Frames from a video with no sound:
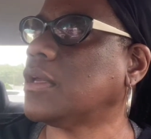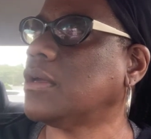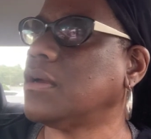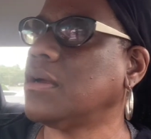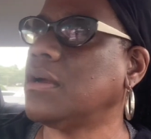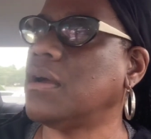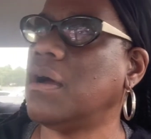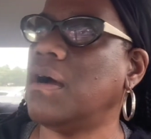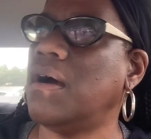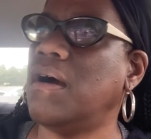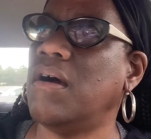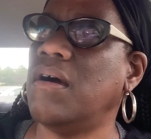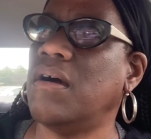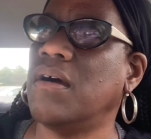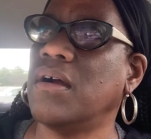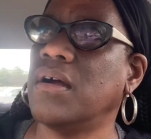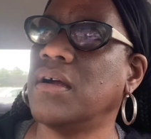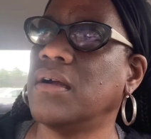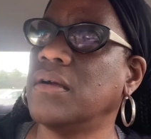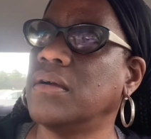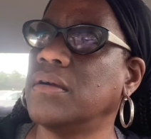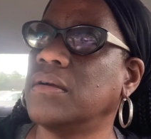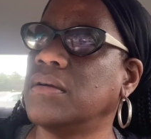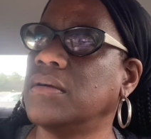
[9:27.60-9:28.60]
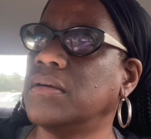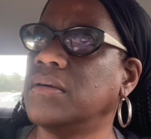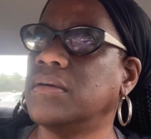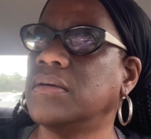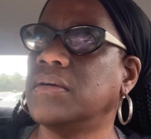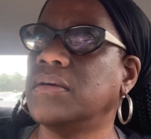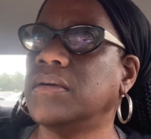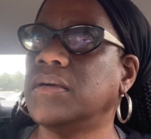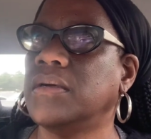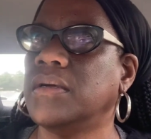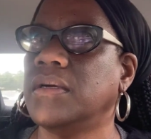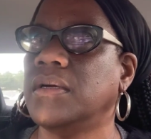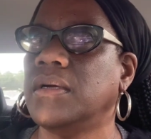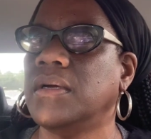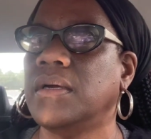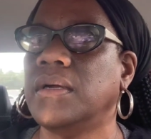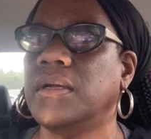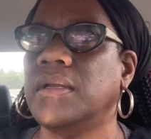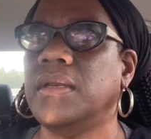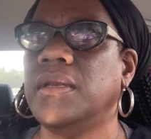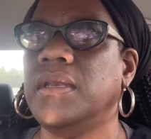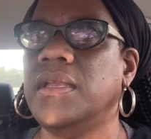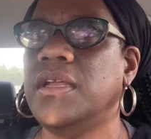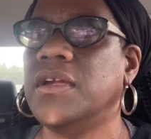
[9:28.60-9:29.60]
car
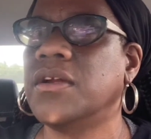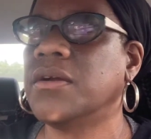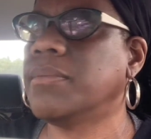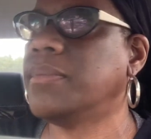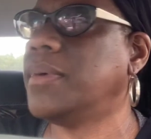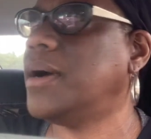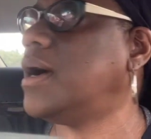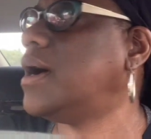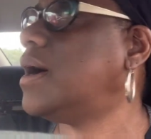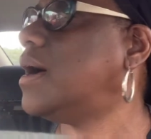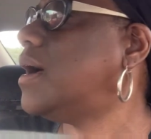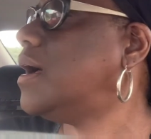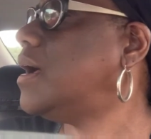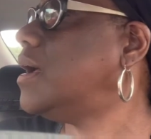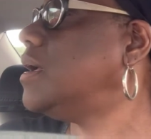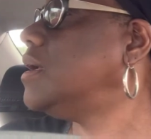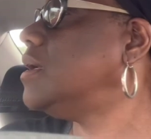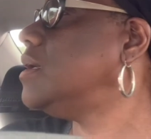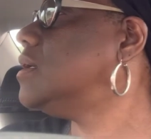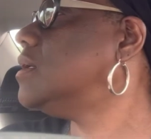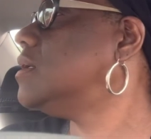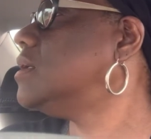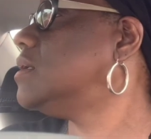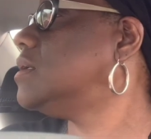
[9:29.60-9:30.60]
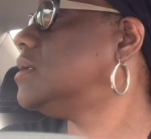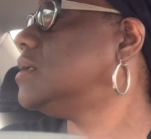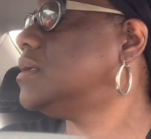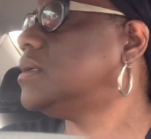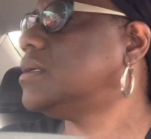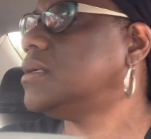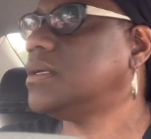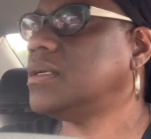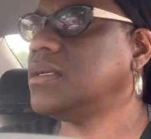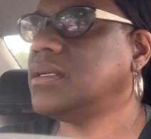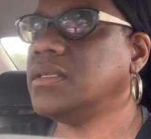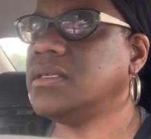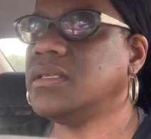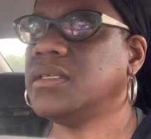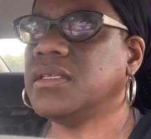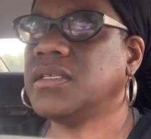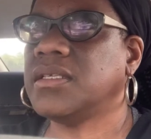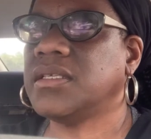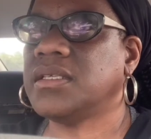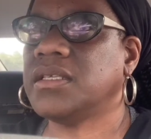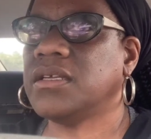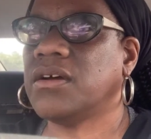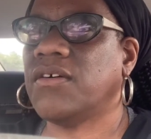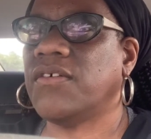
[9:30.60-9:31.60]
nearby. You
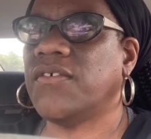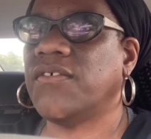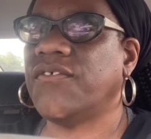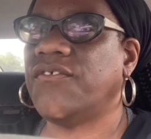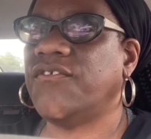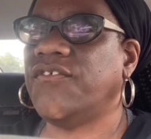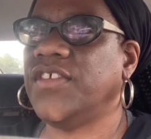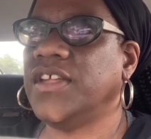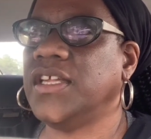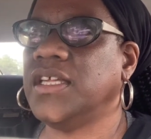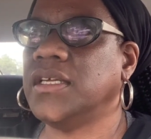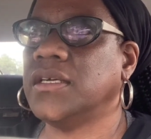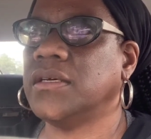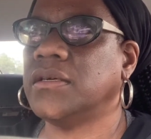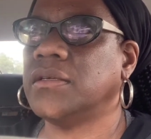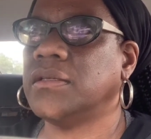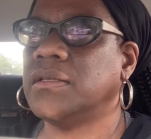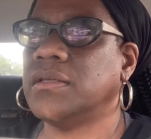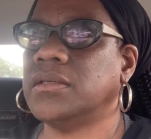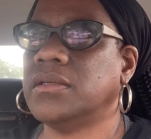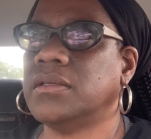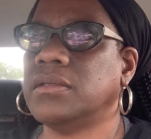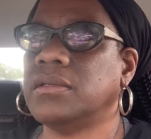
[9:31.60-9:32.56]
just don't feel